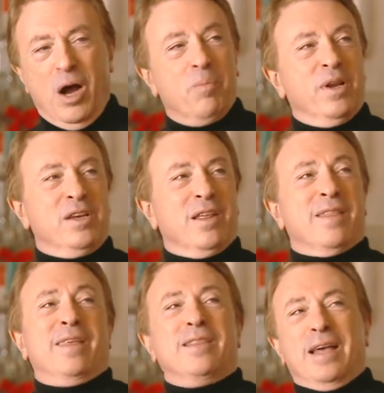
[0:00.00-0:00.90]
How big do
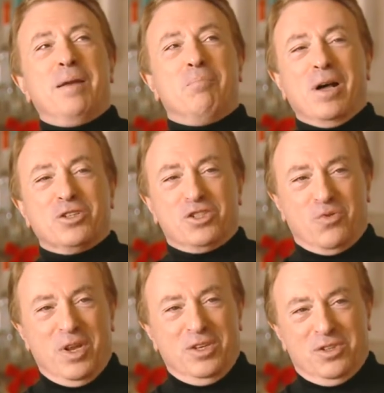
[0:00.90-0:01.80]
you think that
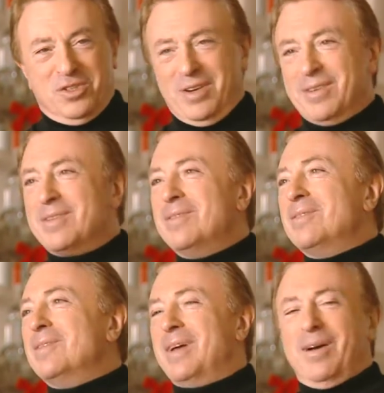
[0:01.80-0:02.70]
monster is, and
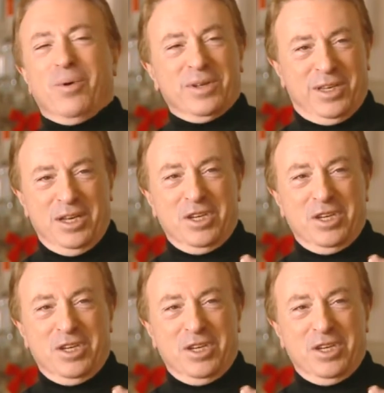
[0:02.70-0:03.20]
what